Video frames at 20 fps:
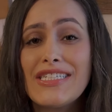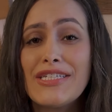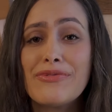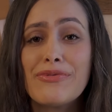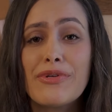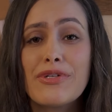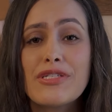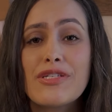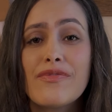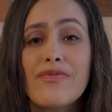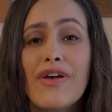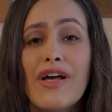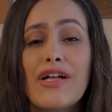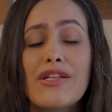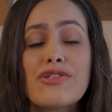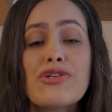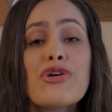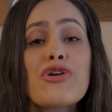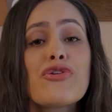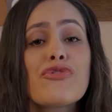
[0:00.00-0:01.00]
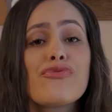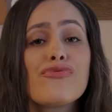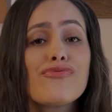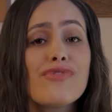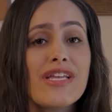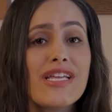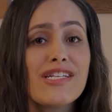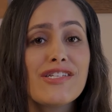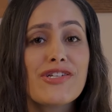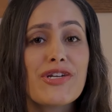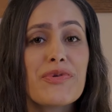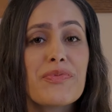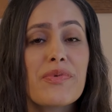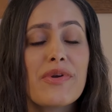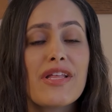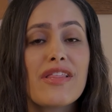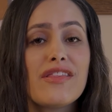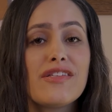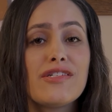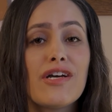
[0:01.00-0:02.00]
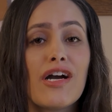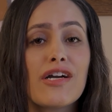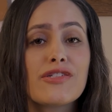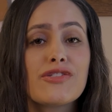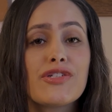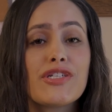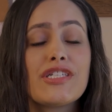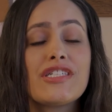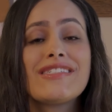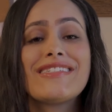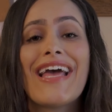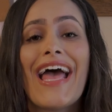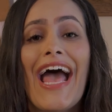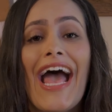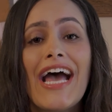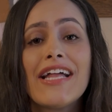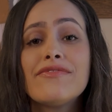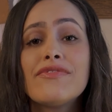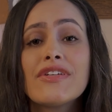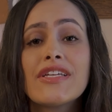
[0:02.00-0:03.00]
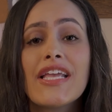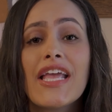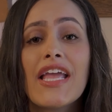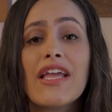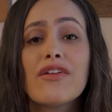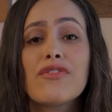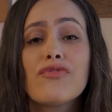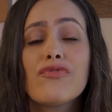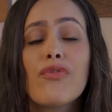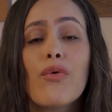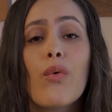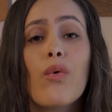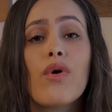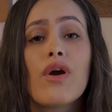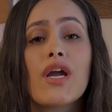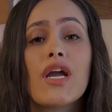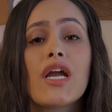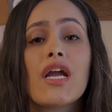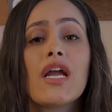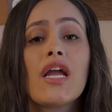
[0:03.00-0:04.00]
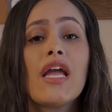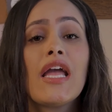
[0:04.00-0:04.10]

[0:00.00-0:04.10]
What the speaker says: Roosevelt reinterpreted the doctrine to advocate for